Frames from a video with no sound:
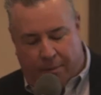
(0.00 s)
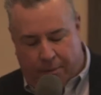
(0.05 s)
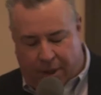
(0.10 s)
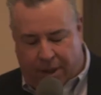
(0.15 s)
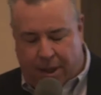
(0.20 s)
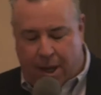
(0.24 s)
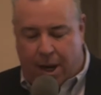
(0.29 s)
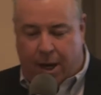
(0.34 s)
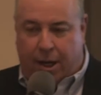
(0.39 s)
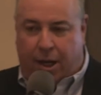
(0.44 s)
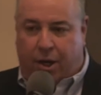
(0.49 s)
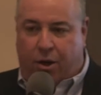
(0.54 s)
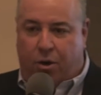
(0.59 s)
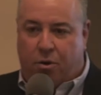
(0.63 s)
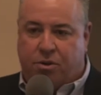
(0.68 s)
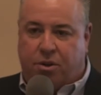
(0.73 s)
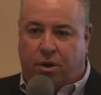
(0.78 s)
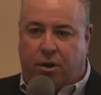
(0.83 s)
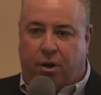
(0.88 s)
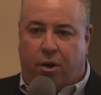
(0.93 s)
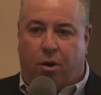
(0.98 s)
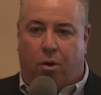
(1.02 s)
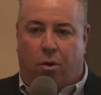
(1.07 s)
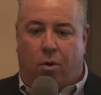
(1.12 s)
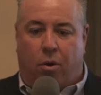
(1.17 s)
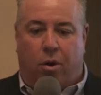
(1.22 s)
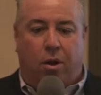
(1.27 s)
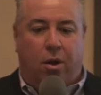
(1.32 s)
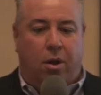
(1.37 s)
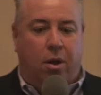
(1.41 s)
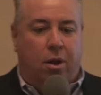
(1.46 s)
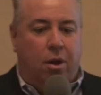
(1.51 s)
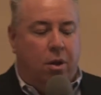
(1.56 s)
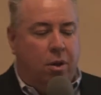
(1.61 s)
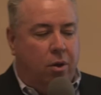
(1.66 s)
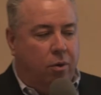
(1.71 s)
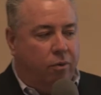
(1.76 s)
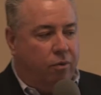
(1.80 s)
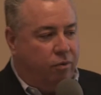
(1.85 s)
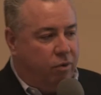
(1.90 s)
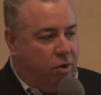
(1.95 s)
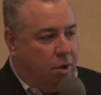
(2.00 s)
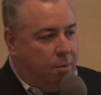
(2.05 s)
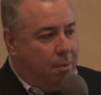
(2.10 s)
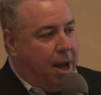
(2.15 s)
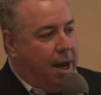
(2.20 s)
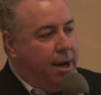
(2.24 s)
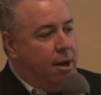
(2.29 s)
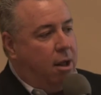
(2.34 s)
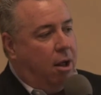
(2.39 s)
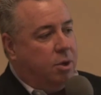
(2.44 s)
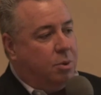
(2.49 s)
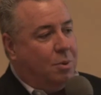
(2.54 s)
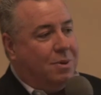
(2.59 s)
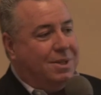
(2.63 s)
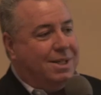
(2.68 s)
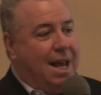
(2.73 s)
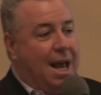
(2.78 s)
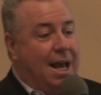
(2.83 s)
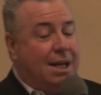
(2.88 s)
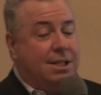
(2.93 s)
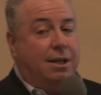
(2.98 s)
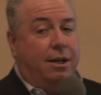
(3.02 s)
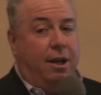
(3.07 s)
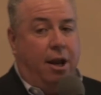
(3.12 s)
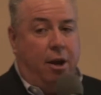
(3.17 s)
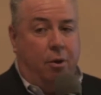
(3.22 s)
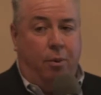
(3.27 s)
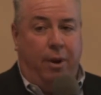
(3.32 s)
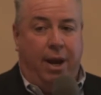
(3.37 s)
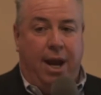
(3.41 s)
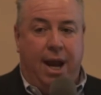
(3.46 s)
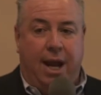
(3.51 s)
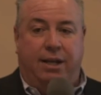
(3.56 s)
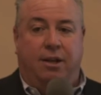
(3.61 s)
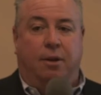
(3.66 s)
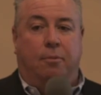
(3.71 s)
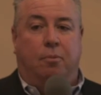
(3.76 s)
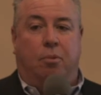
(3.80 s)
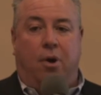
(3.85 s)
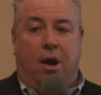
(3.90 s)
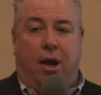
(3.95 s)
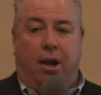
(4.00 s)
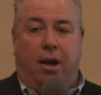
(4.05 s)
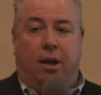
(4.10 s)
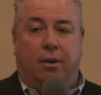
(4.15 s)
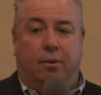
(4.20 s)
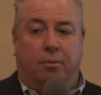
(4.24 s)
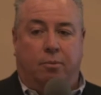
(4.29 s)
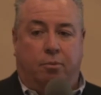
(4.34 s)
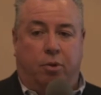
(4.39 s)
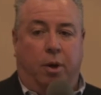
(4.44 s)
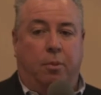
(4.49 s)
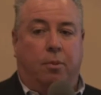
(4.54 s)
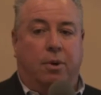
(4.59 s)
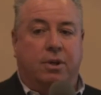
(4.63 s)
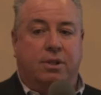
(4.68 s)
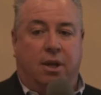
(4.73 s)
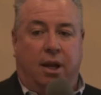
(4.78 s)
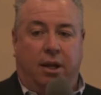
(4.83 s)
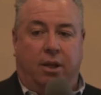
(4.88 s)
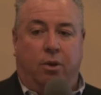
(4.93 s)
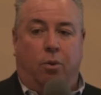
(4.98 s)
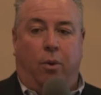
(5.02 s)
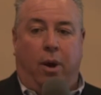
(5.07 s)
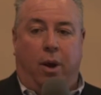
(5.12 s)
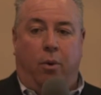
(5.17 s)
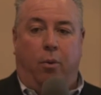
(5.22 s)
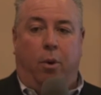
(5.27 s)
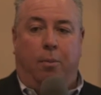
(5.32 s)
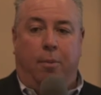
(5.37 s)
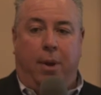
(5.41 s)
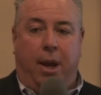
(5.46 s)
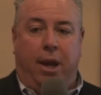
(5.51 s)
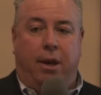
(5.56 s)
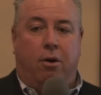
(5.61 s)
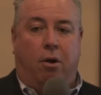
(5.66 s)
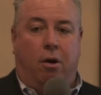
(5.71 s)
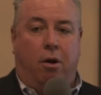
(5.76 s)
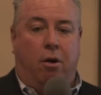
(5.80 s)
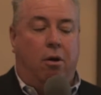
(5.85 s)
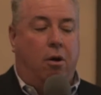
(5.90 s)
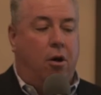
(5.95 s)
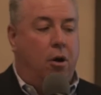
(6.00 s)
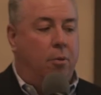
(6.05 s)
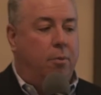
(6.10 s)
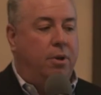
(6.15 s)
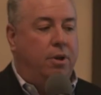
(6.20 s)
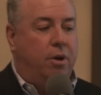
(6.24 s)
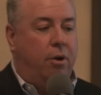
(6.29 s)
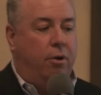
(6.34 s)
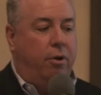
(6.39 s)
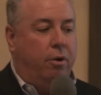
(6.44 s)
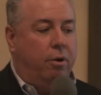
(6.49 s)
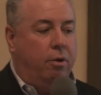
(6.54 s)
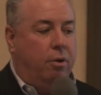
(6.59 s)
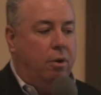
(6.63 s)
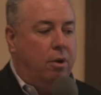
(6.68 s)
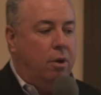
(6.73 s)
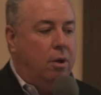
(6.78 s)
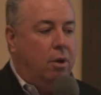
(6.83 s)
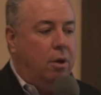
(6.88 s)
methionine years ago, to my knowledge, was actually a reactive product, pretty much like the way we make our, our material.